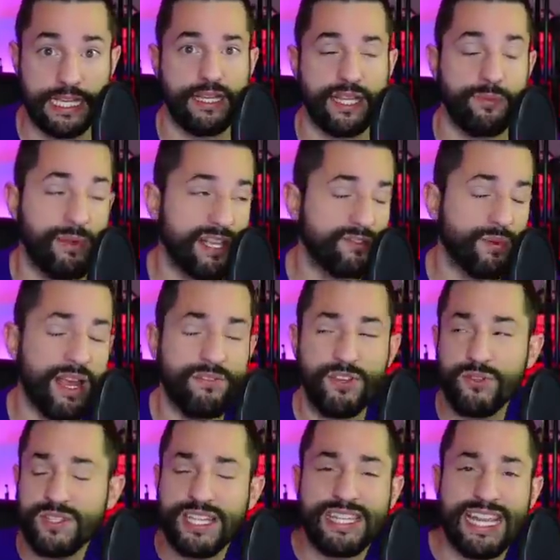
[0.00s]
The best way I've
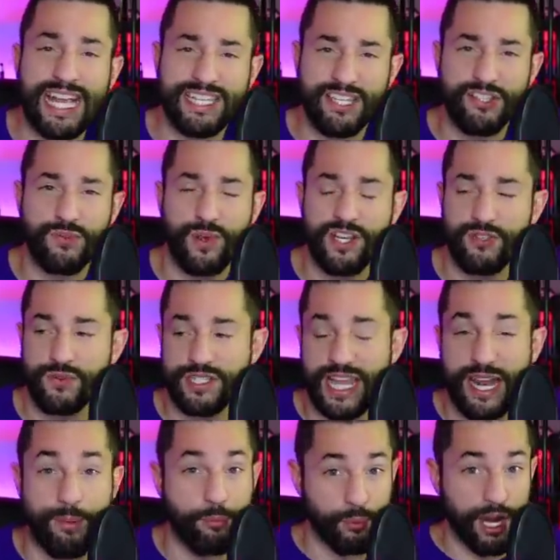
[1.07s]
used it in that situation was I
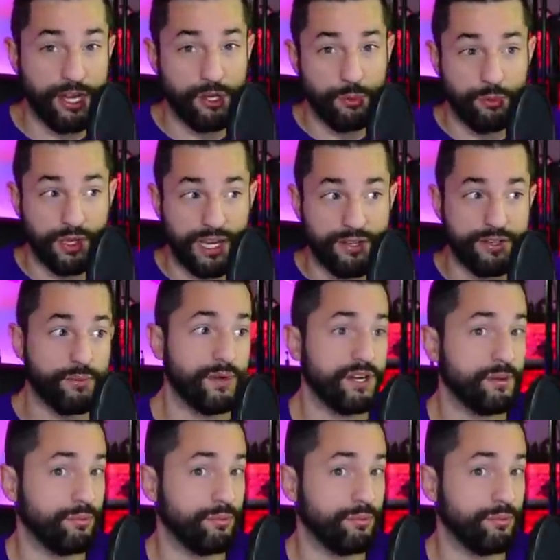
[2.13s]
had a brand new player that wanted